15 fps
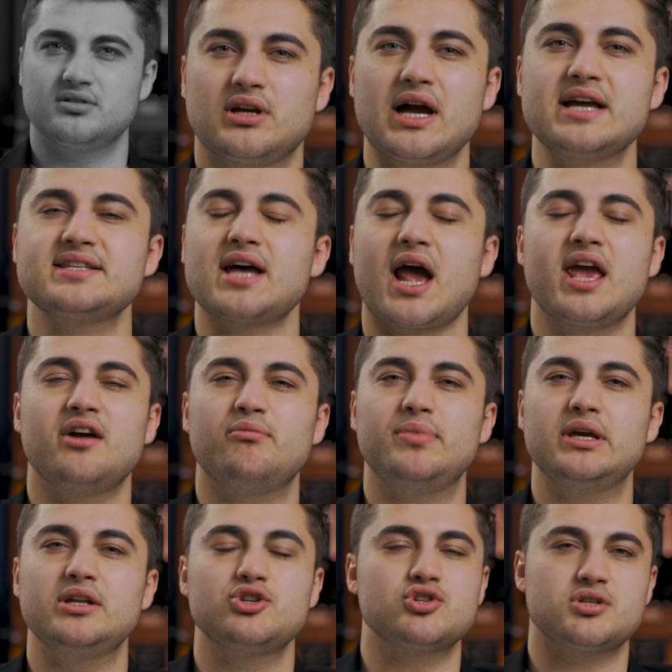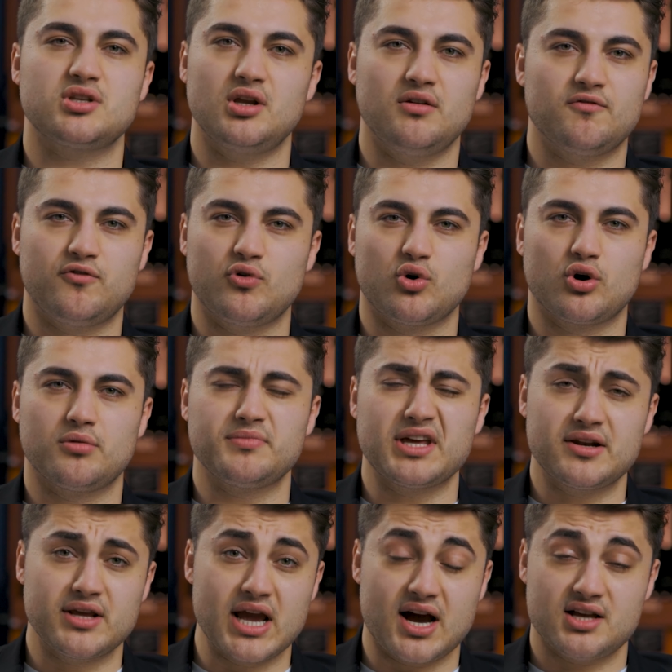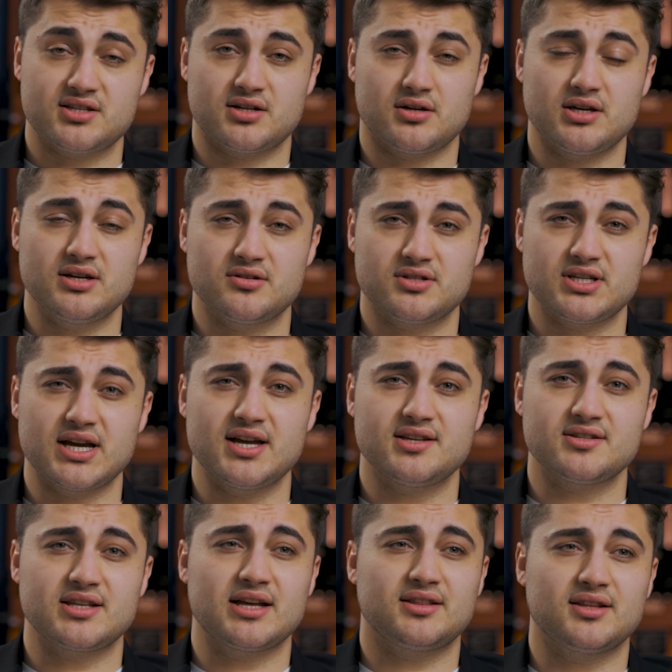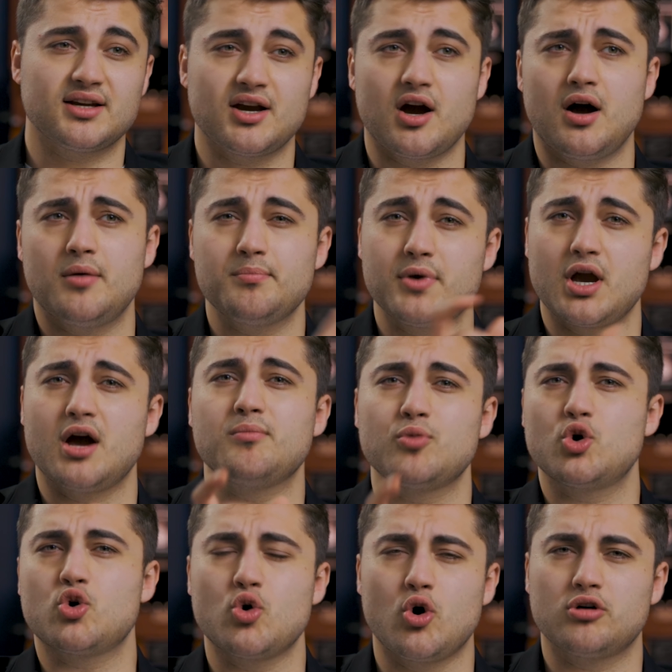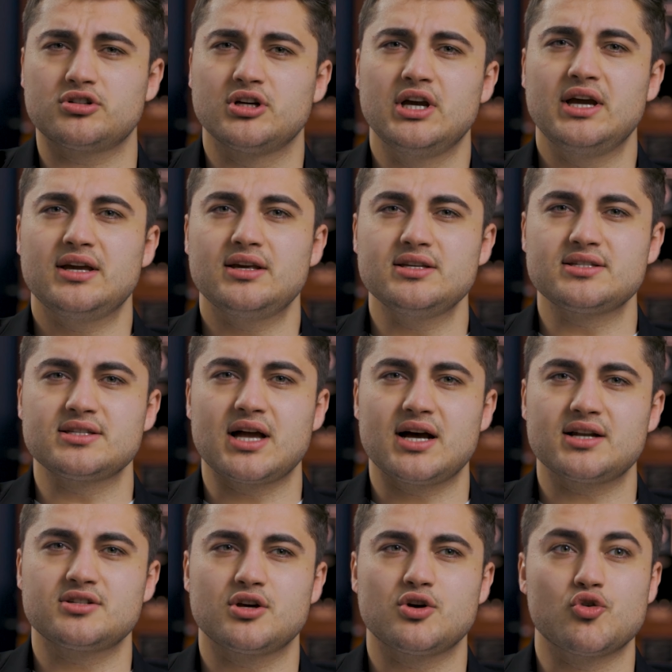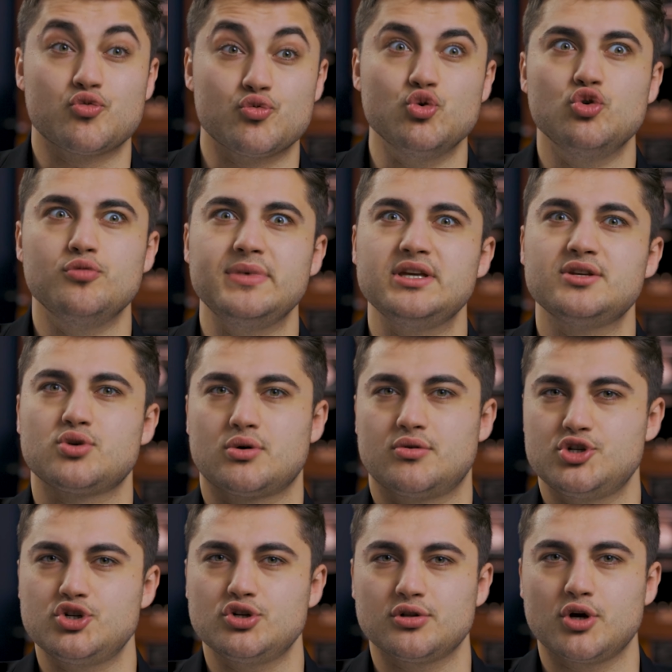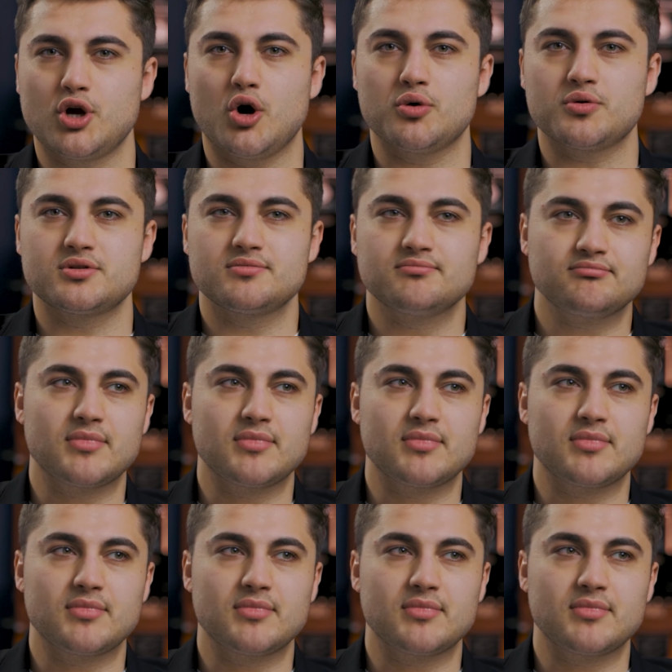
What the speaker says: Guys, I have been just informed that Yasser here says that the come quote is not Rumi's original quote.